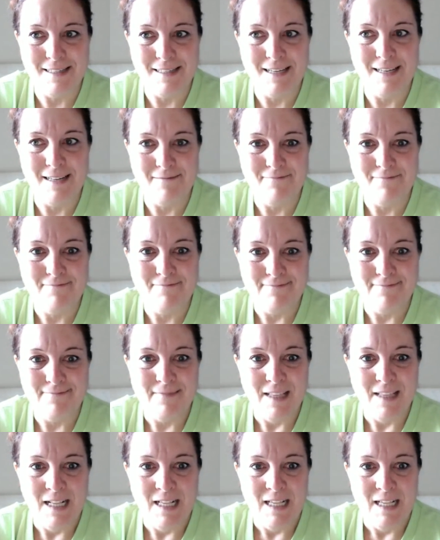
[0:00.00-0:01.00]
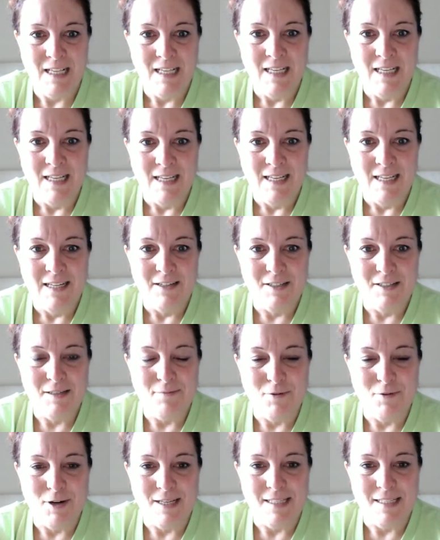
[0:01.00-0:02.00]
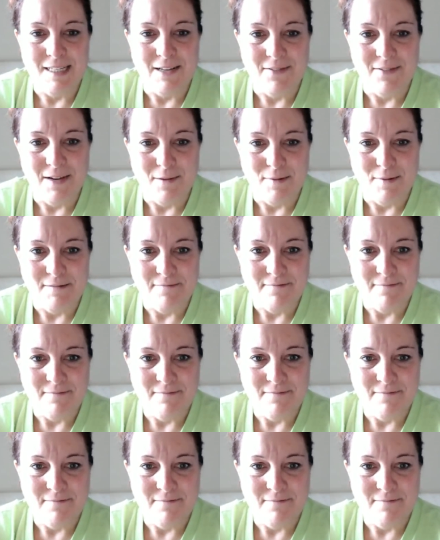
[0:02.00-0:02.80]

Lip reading: there's some great stuff coming.